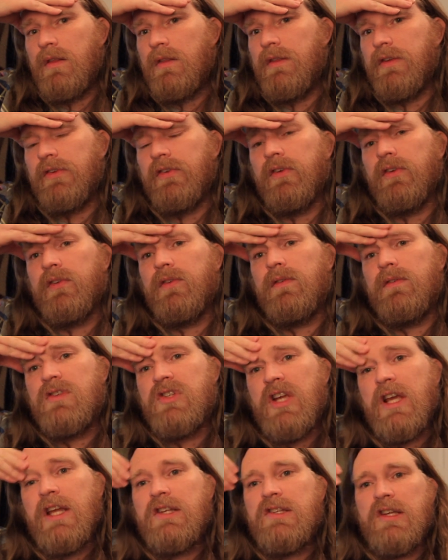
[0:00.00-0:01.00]
is
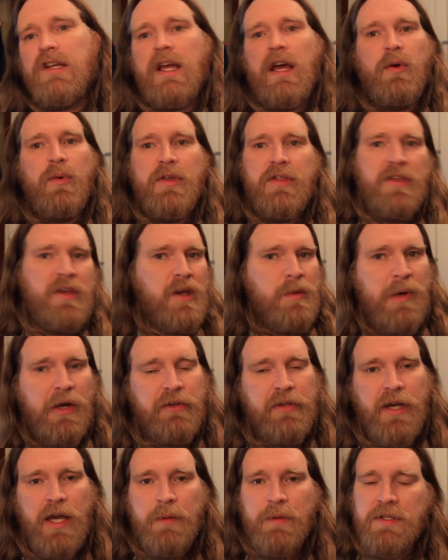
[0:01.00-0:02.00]
changing how we think
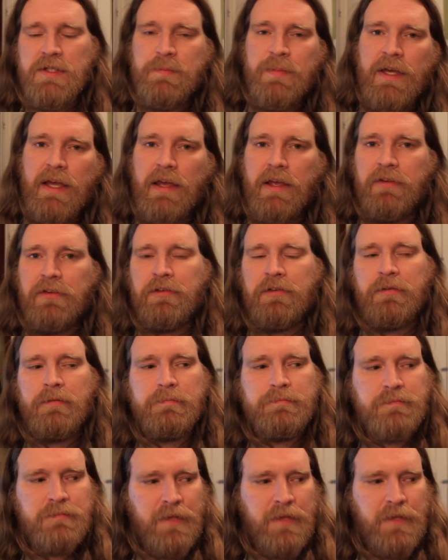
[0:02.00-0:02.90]
about time and space,